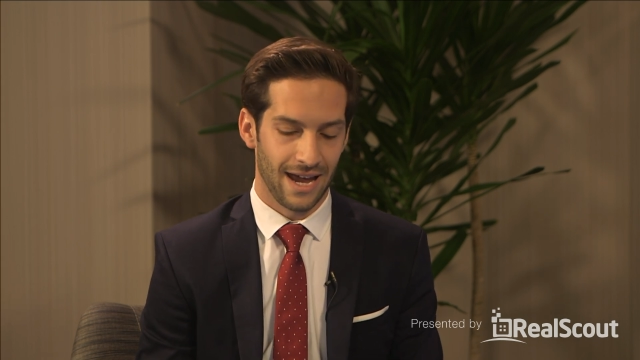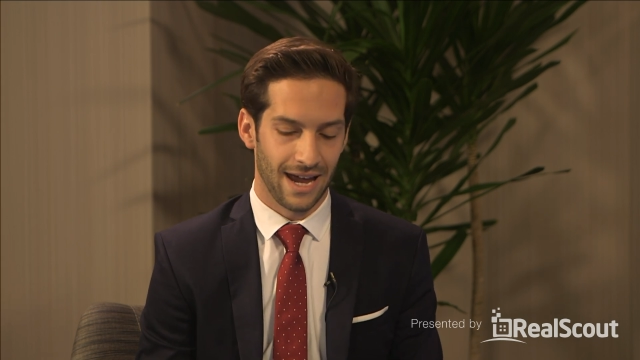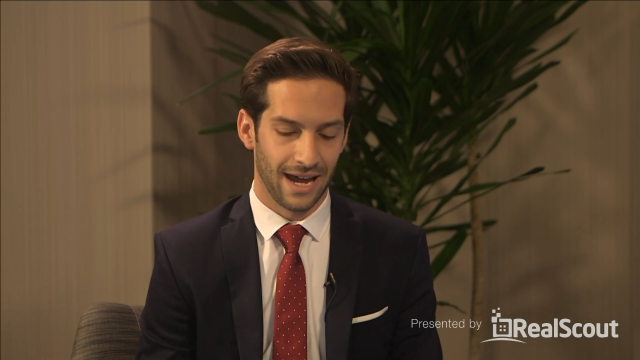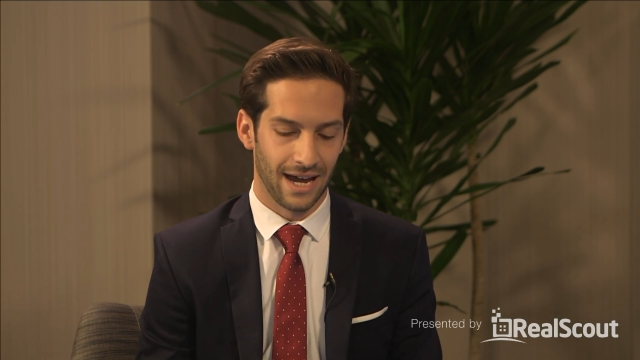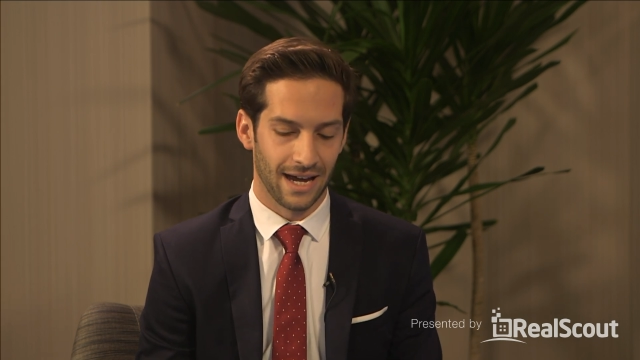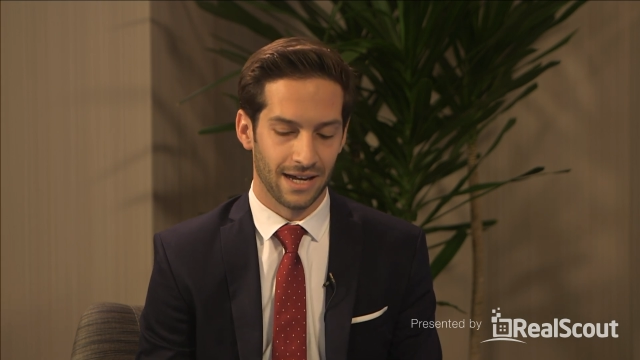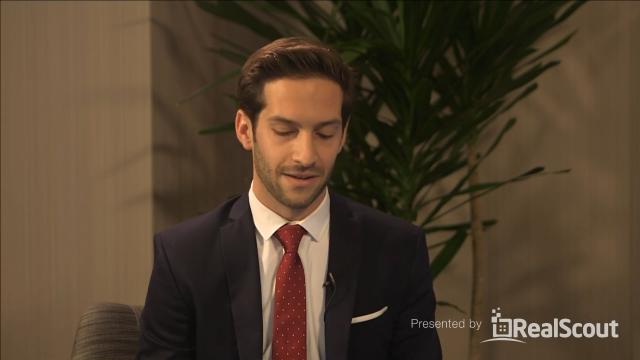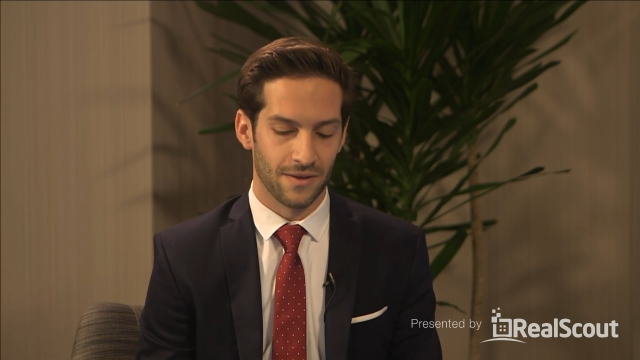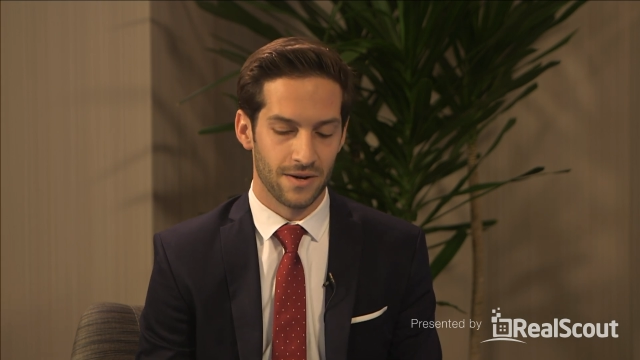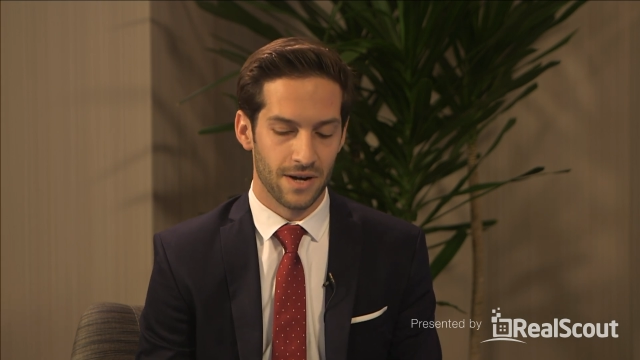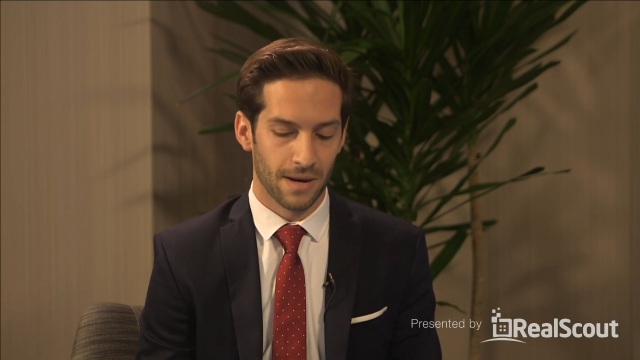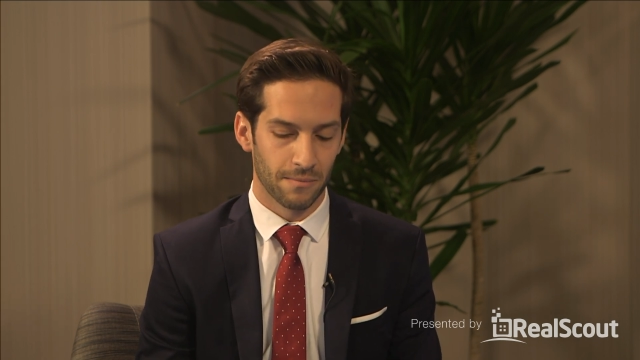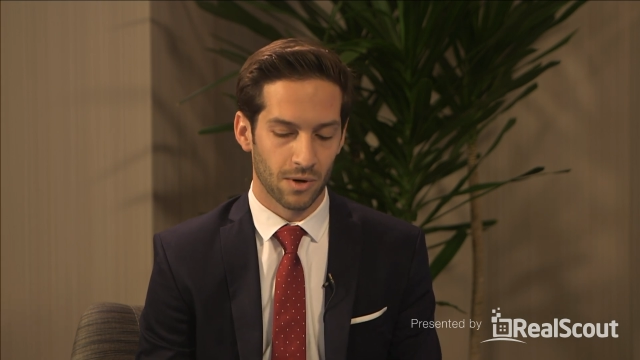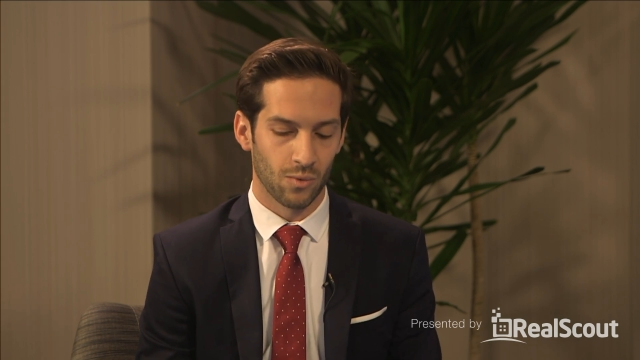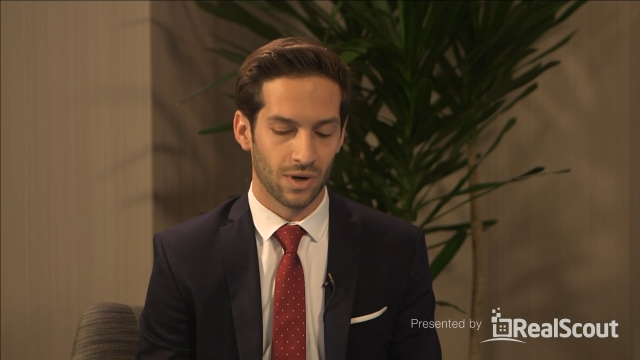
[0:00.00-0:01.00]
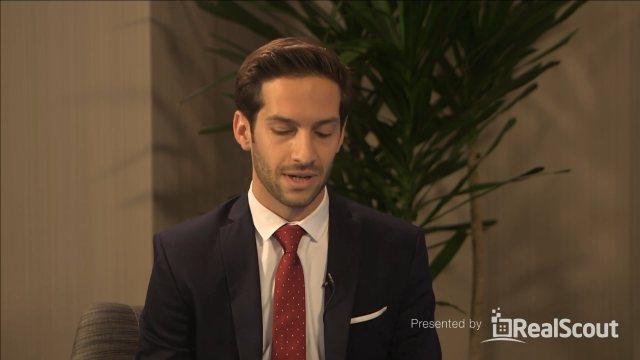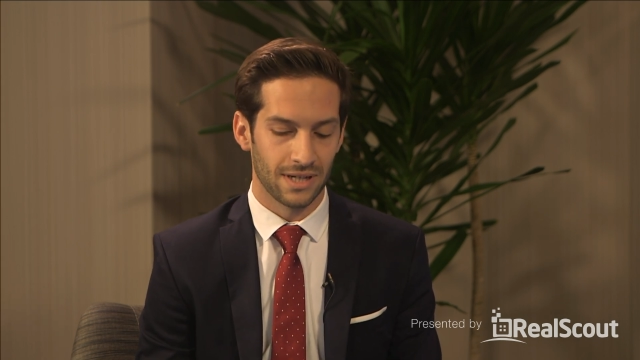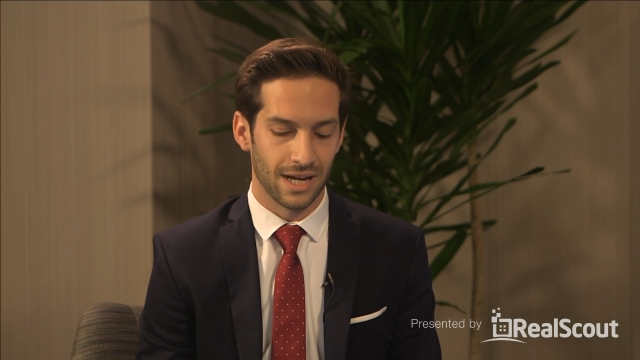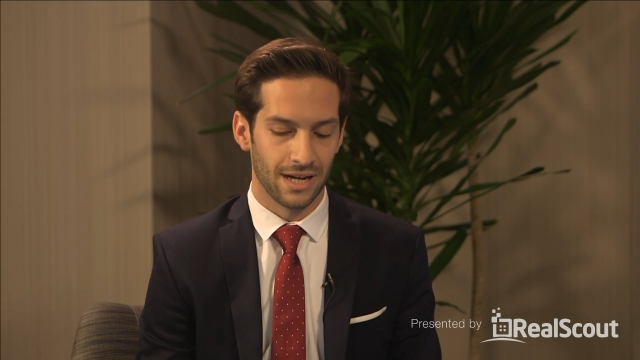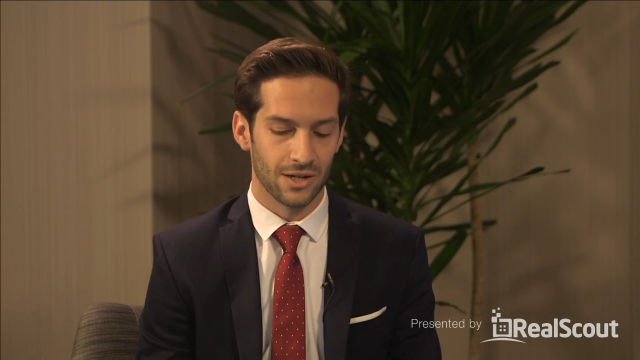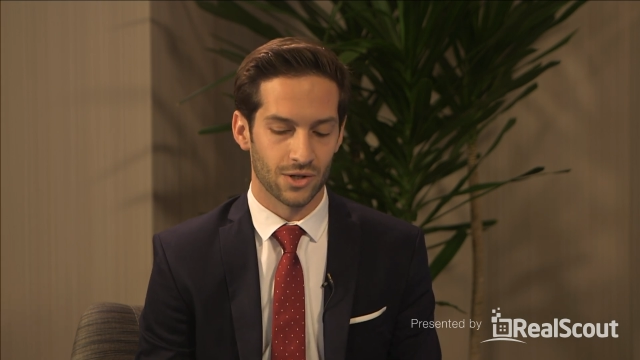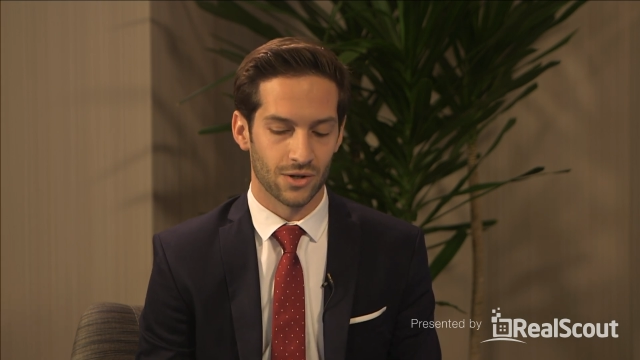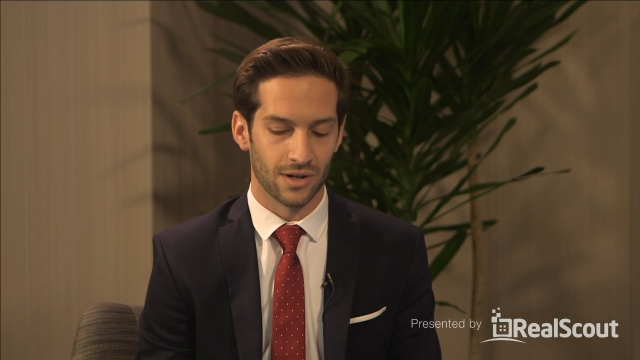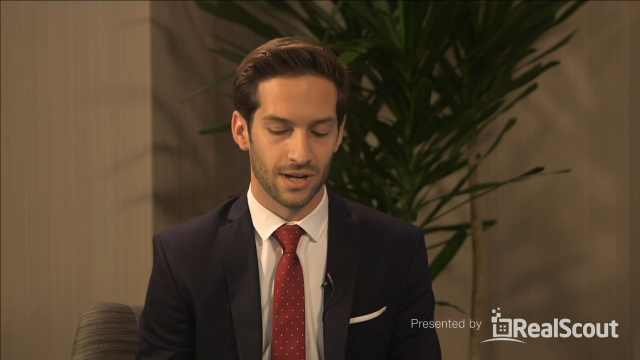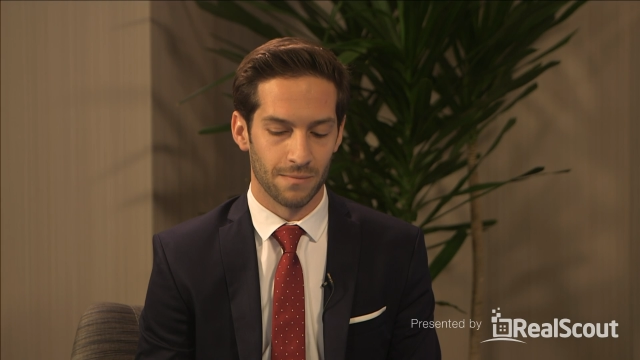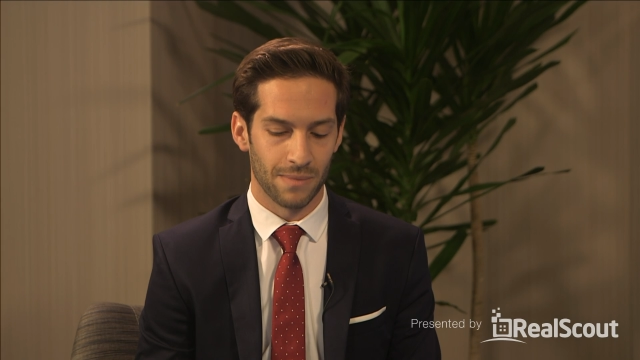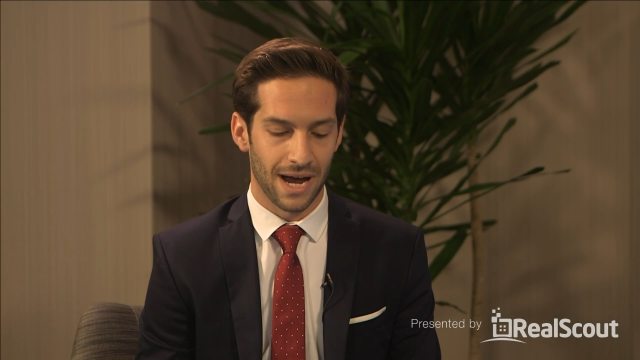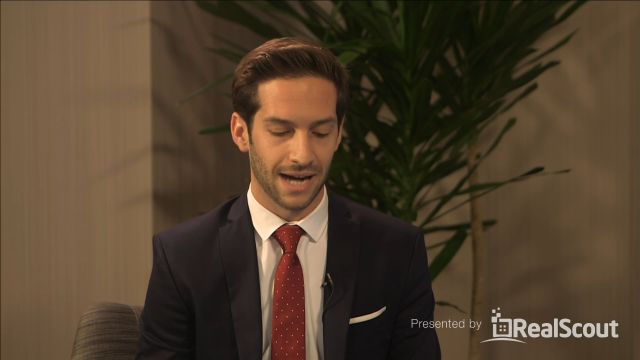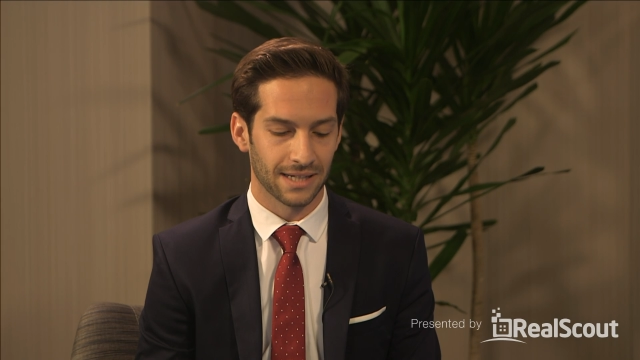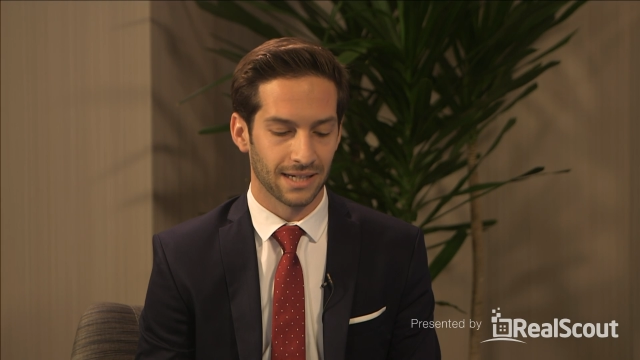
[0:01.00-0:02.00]
And the number one danger
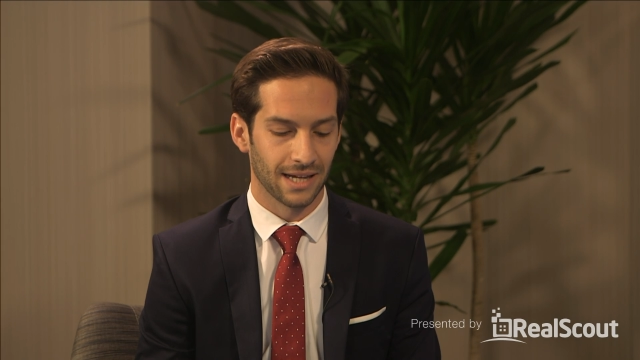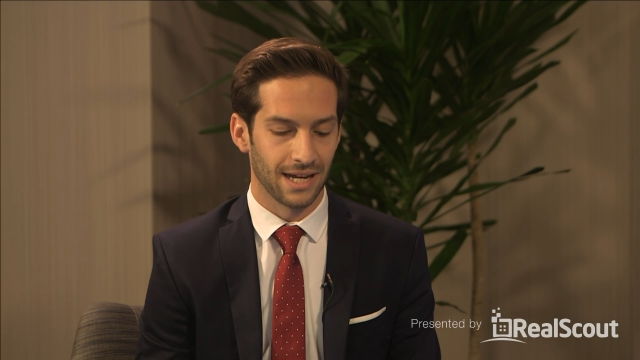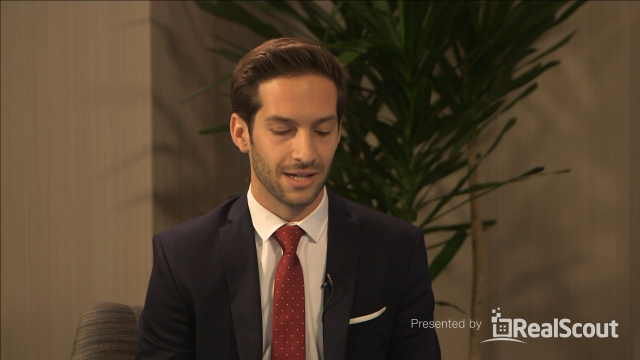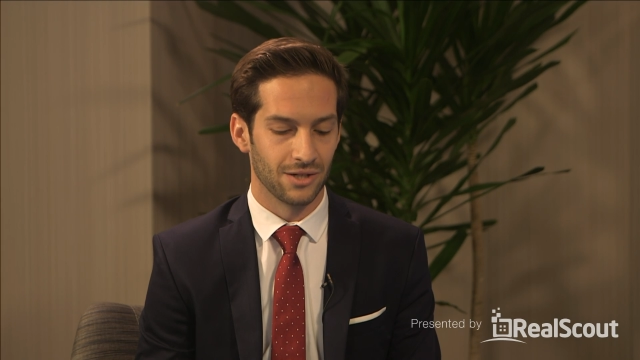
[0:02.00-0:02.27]
impacting